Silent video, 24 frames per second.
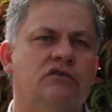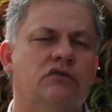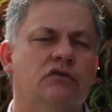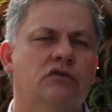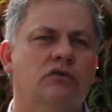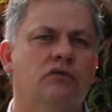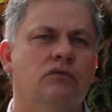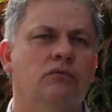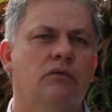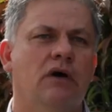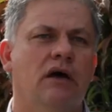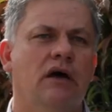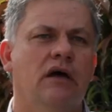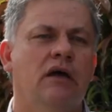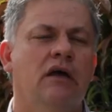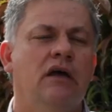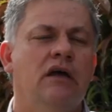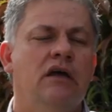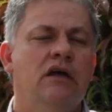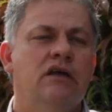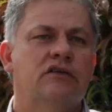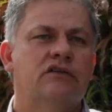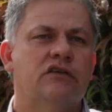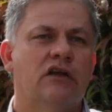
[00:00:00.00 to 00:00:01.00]
to uh,
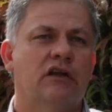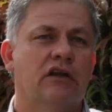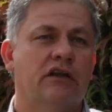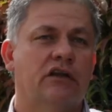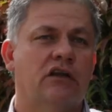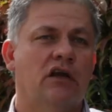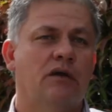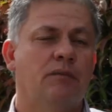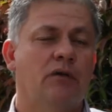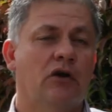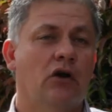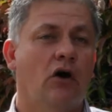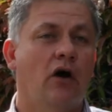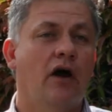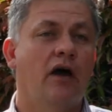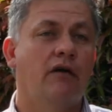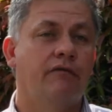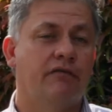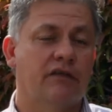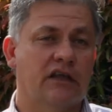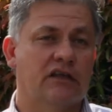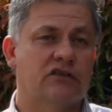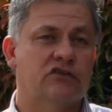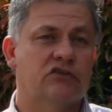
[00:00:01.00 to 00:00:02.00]
certainly keep an eye
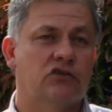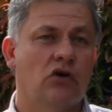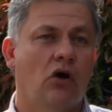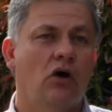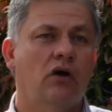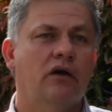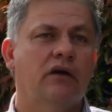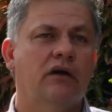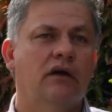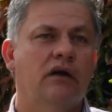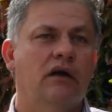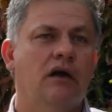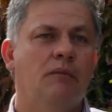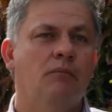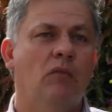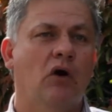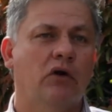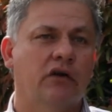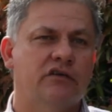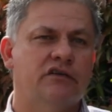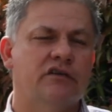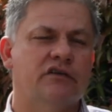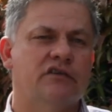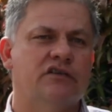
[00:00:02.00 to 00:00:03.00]
out for their stock,
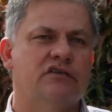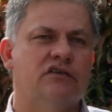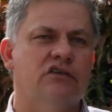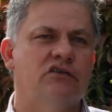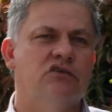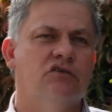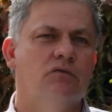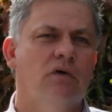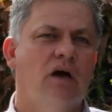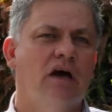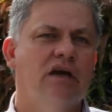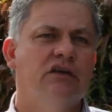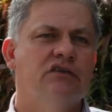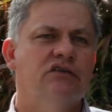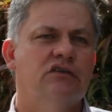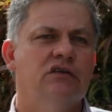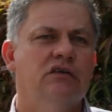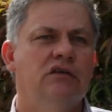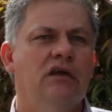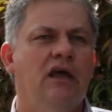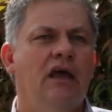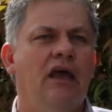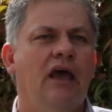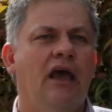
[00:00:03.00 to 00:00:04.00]
monitor the
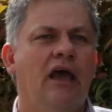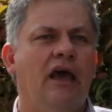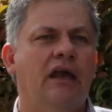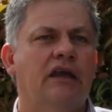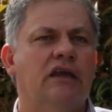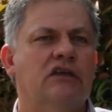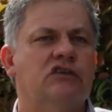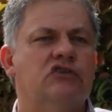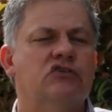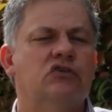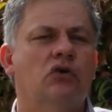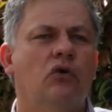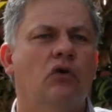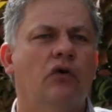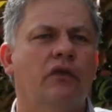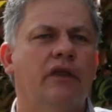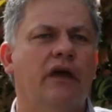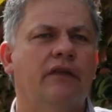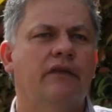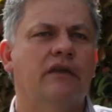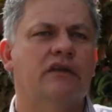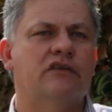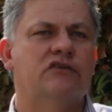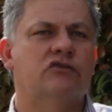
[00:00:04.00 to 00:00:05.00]
situation and ensure
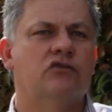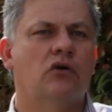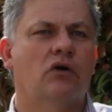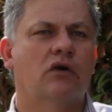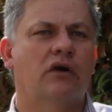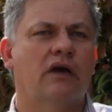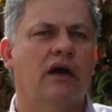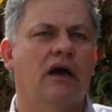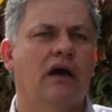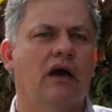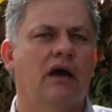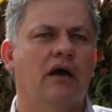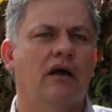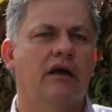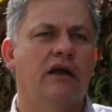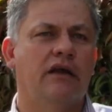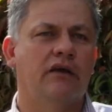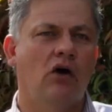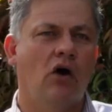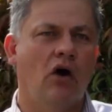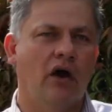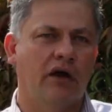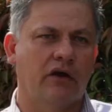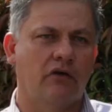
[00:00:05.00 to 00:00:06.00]
that their stock are
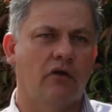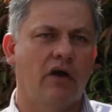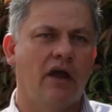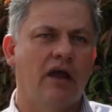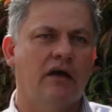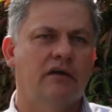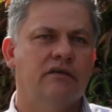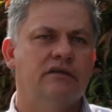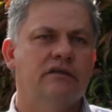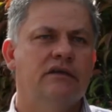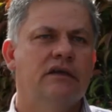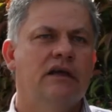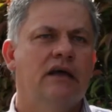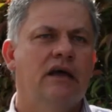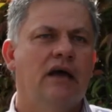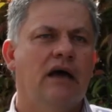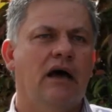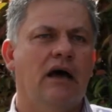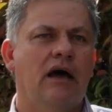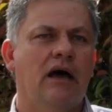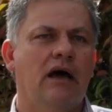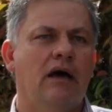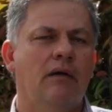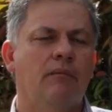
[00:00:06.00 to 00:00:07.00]
in high ground.
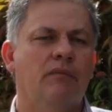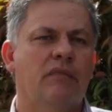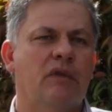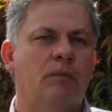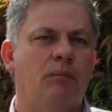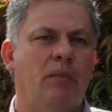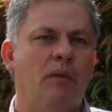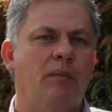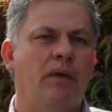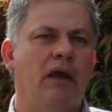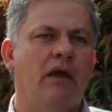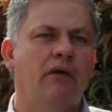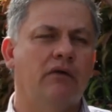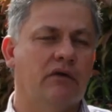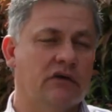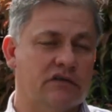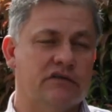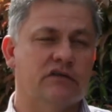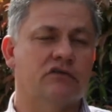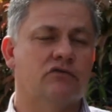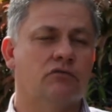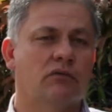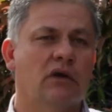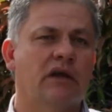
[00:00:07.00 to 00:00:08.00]
Um, the
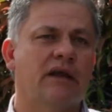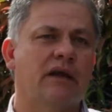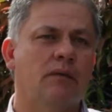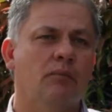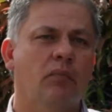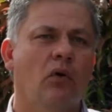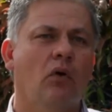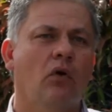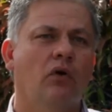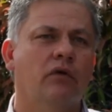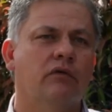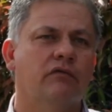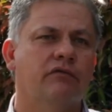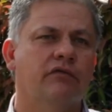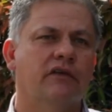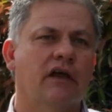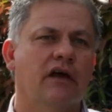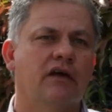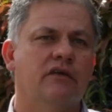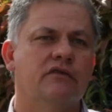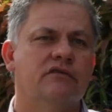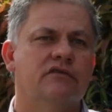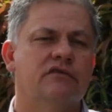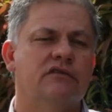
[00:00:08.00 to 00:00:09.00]
preparedness is really important for
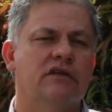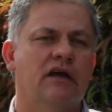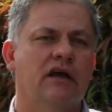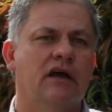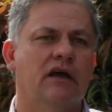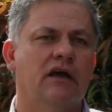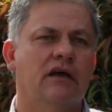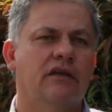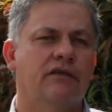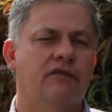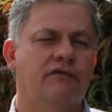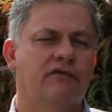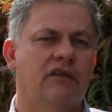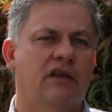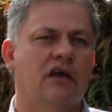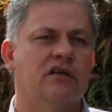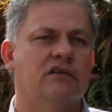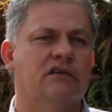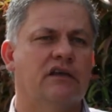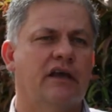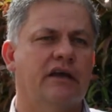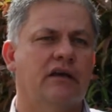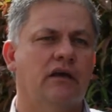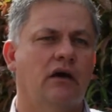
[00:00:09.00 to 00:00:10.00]
those, uh, for
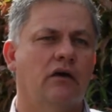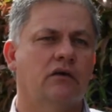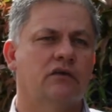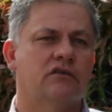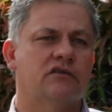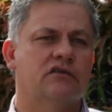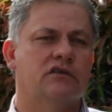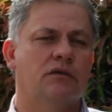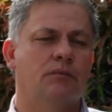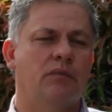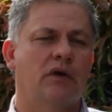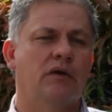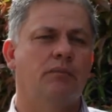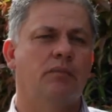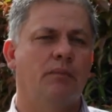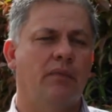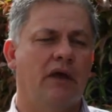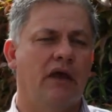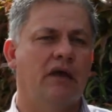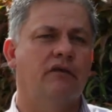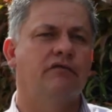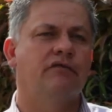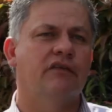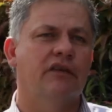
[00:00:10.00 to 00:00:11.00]
those landholders to be
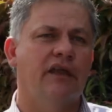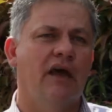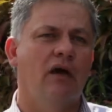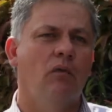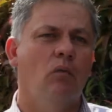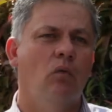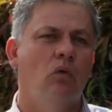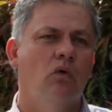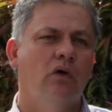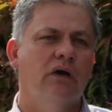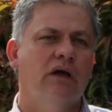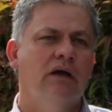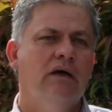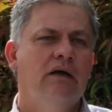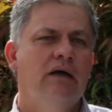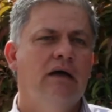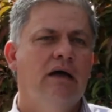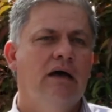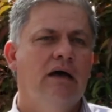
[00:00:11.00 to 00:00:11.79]
prepared for that water.